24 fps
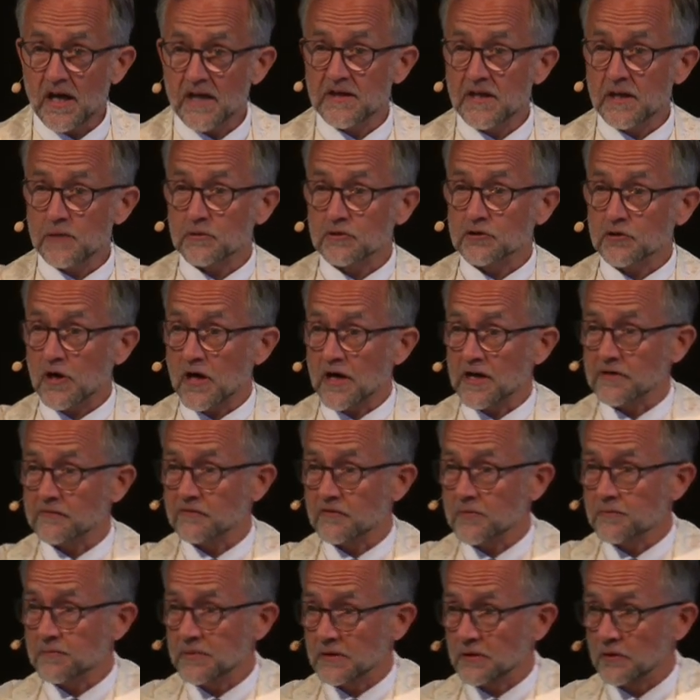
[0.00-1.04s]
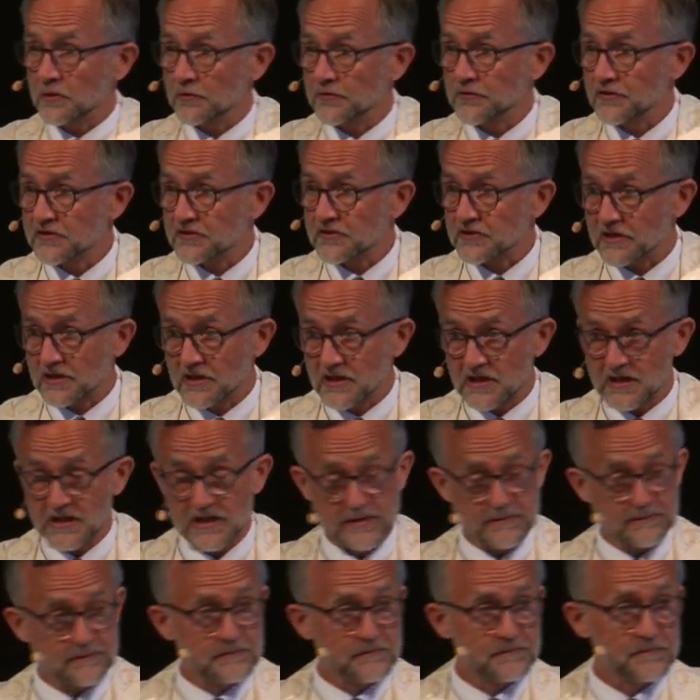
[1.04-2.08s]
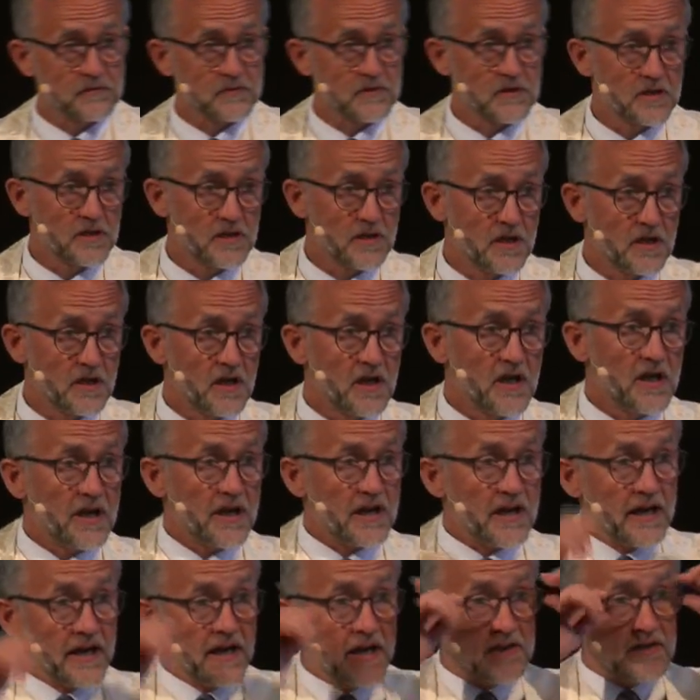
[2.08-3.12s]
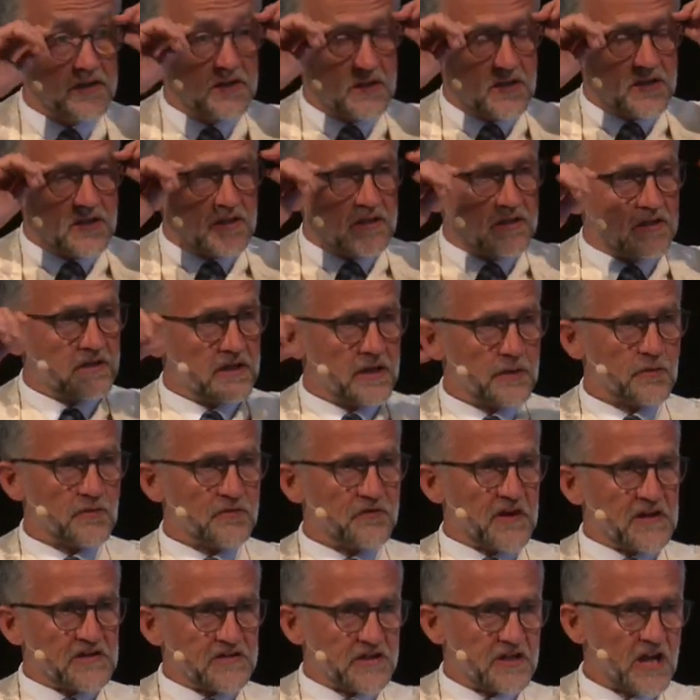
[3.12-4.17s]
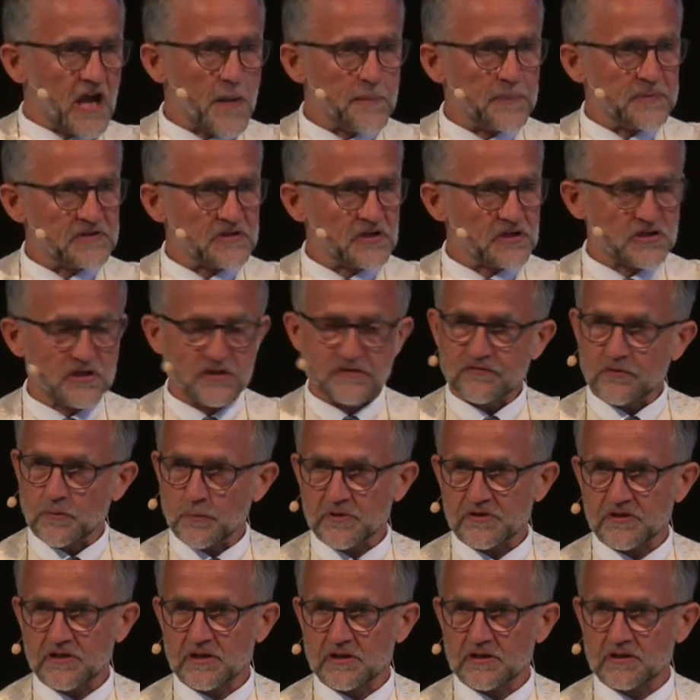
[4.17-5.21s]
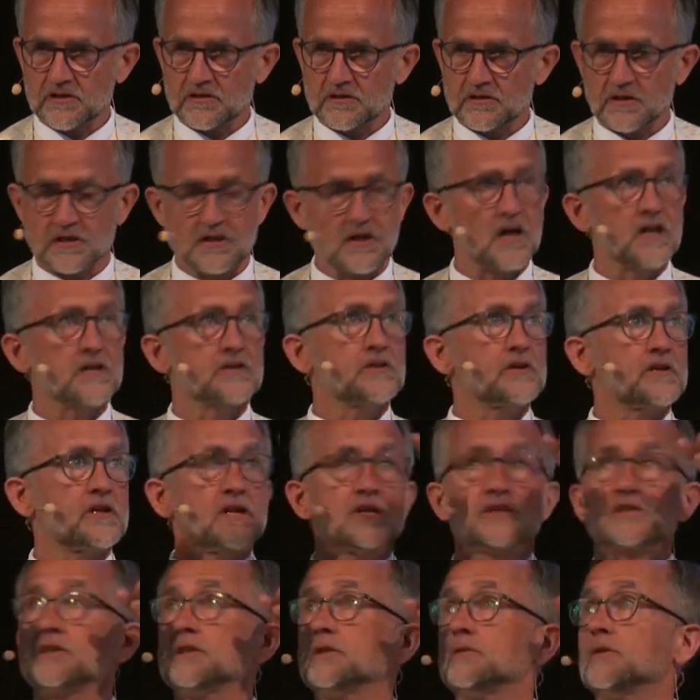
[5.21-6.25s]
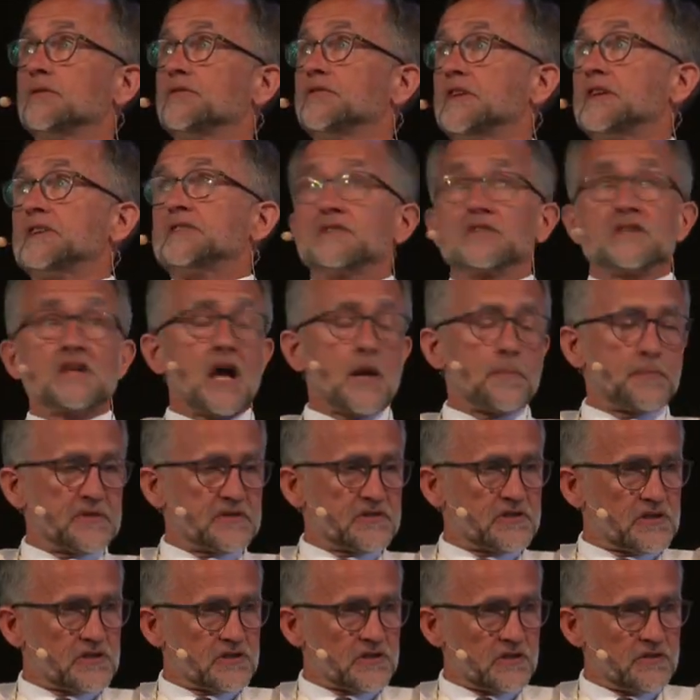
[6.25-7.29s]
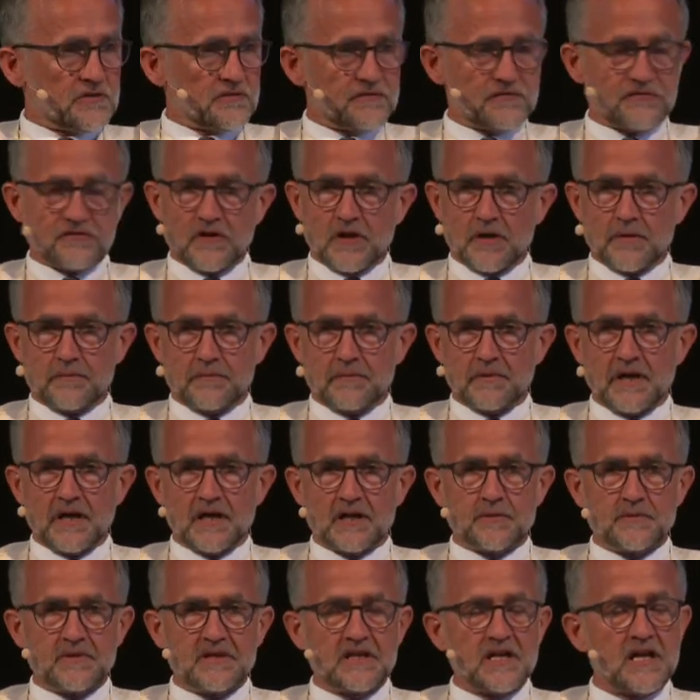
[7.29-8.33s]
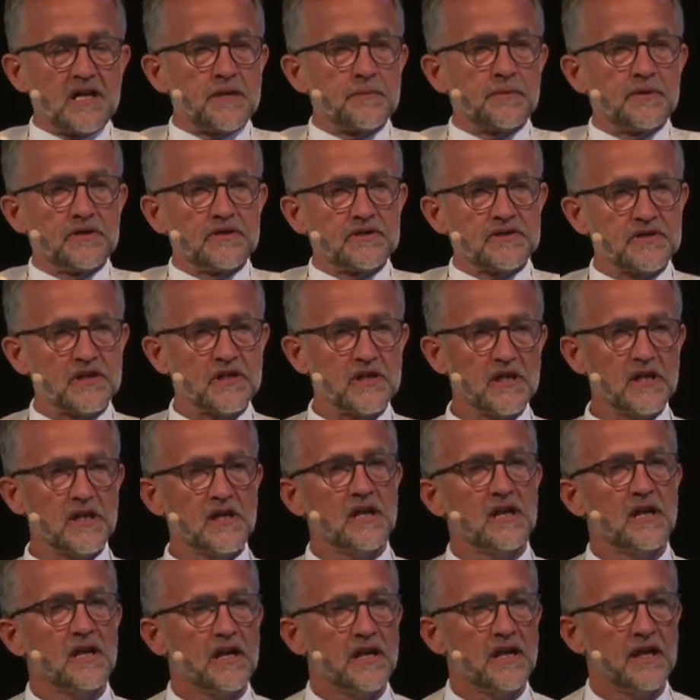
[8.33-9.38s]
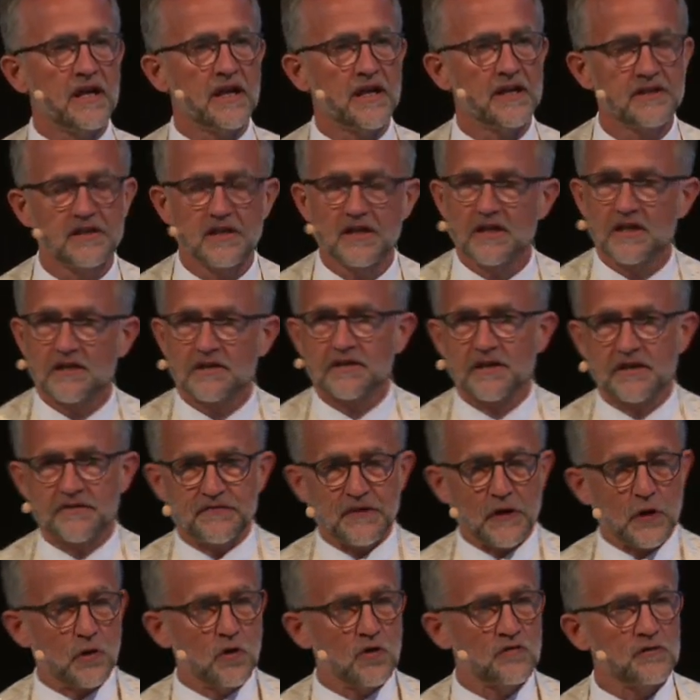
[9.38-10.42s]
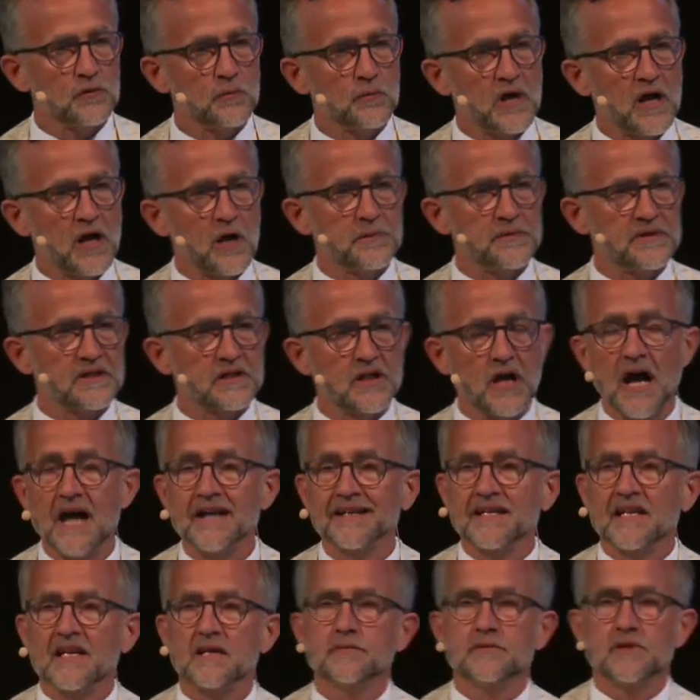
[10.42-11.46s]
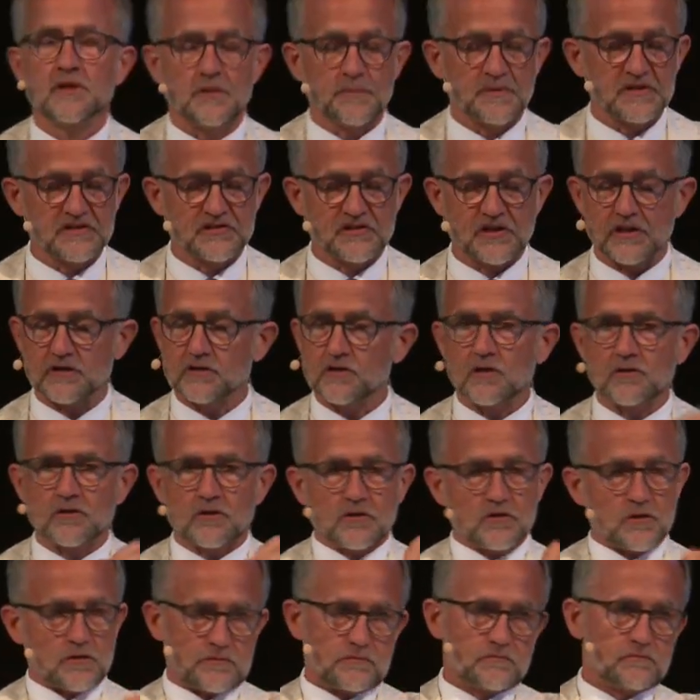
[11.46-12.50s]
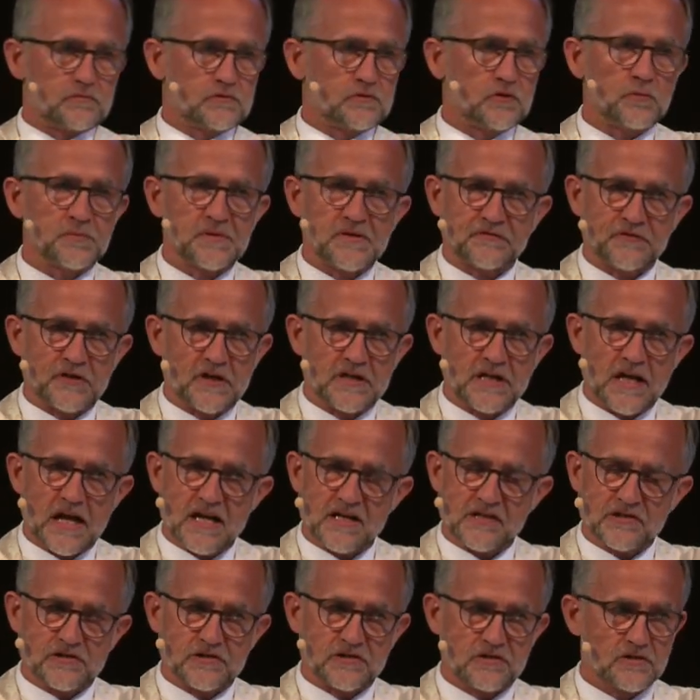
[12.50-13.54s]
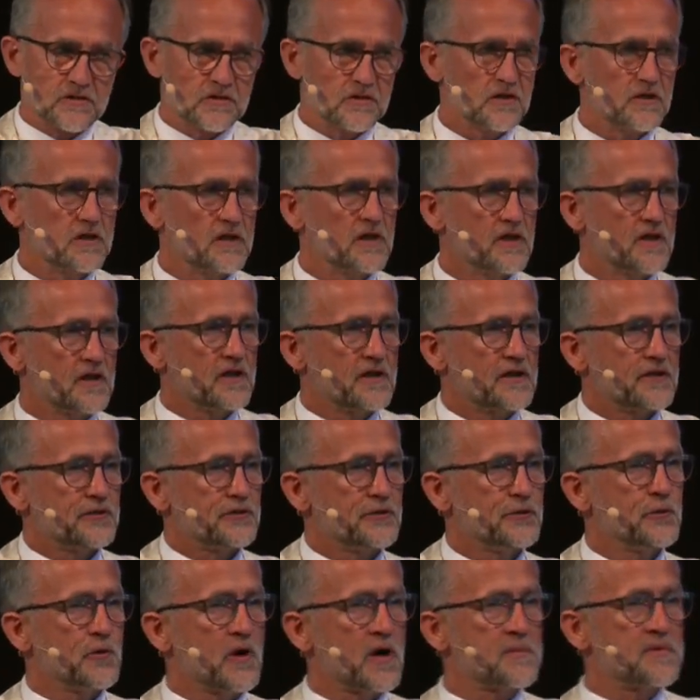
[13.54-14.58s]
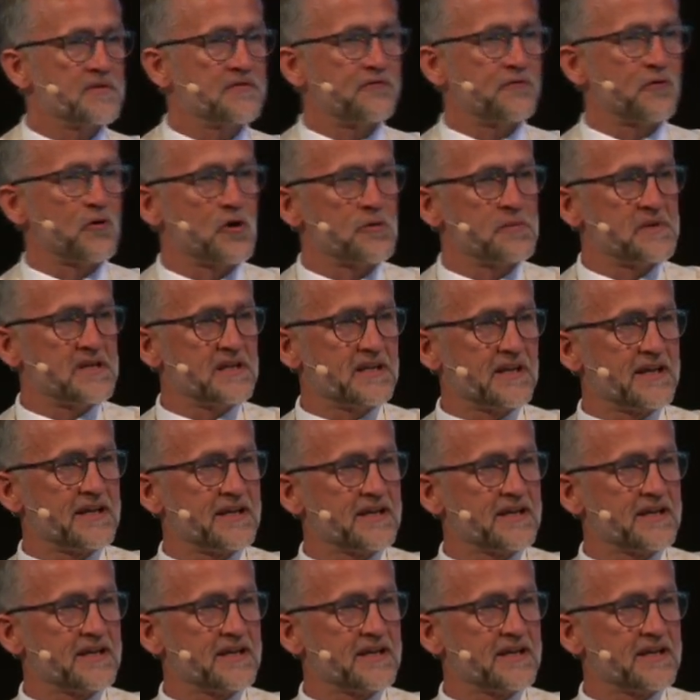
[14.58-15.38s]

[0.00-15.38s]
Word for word: and they were trying to rebuild the city. And they were facing opposition from within the congregation, they were facing opposition from enemy neighbors, and they felt overwhelmed. And God came to them and said, No, no, no, don't be afraid, guys. You are before me